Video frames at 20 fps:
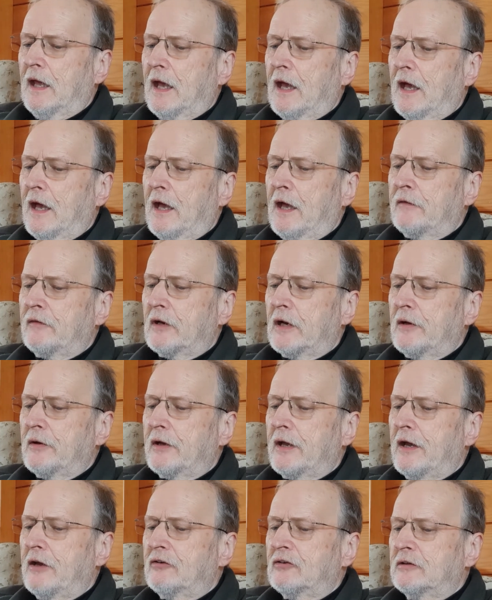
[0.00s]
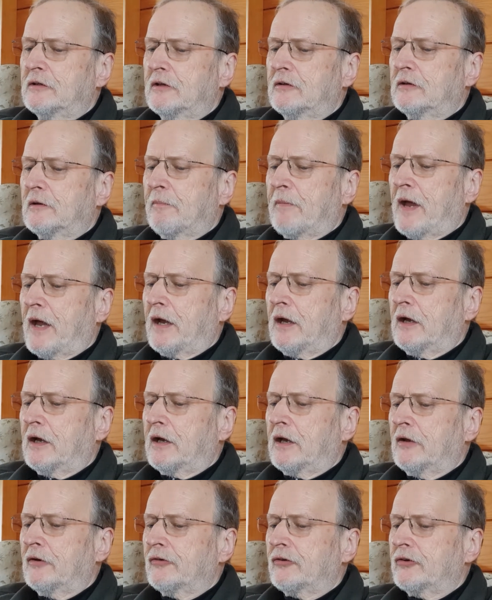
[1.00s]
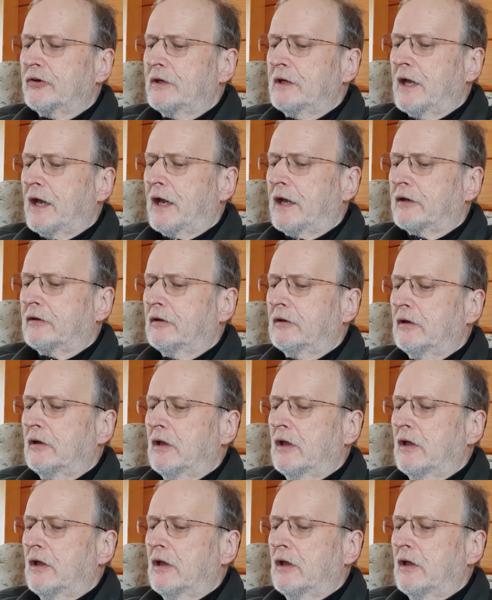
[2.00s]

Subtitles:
And the location is the Baga country at